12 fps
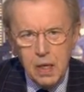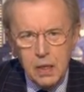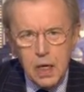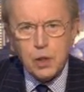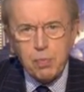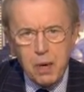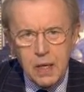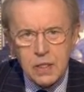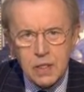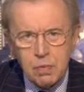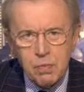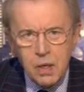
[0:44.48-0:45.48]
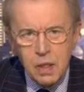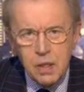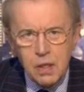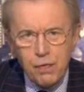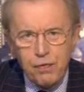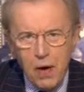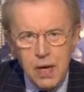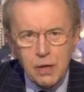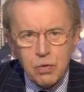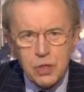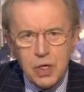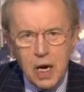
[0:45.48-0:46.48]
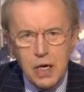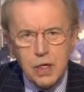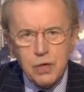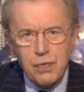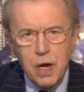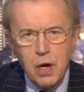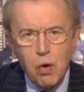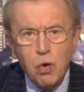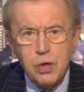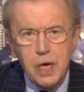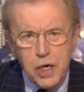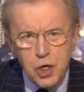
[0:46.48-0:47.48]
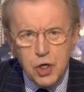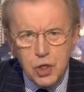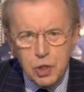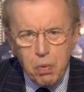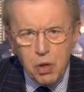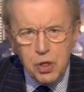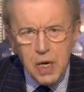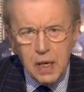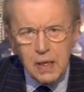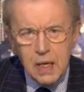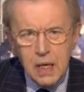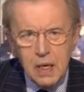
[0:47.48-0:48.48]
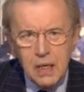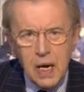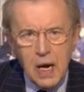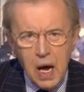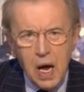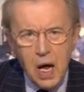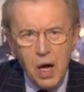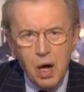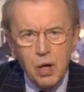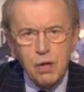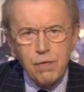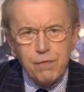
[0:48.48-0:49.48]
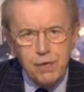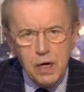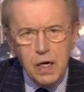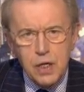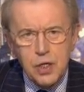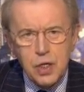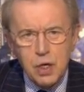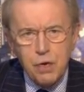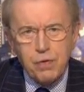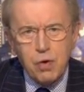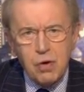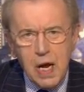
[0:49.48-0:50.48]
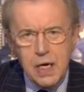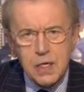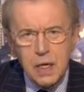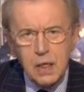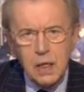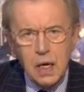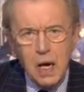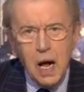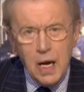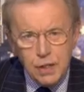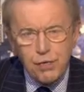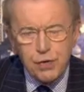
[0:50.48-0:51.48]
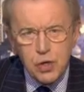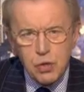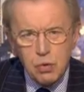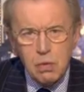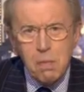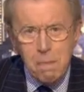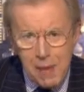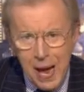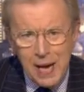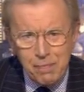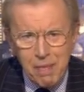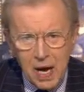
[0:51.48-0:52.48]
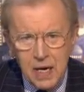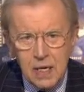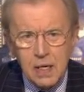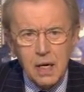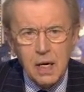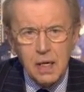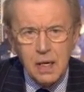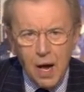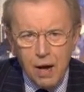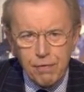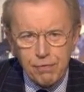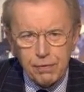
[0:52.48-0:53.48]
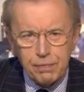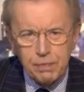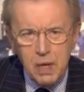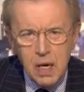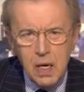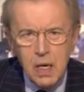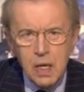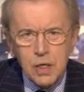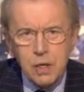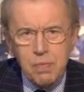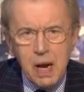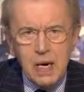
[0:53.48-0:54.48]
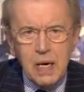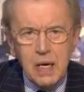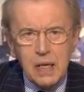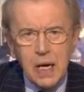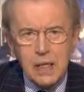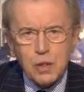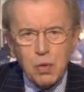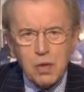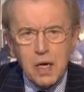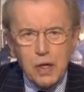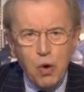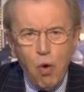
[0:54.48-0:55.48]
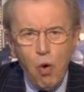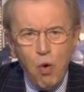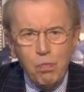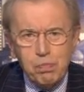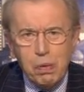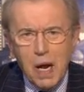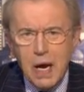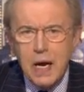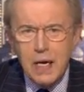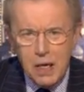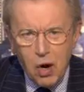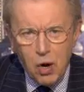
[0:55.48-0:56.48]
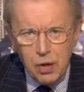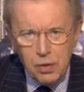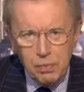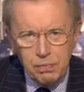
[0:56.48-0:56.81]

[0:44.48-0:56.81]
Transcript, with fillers: This brings them to the final stage of their audacious project, they are on the verge of creating artificial, man made life. To many, that's what they call playing God.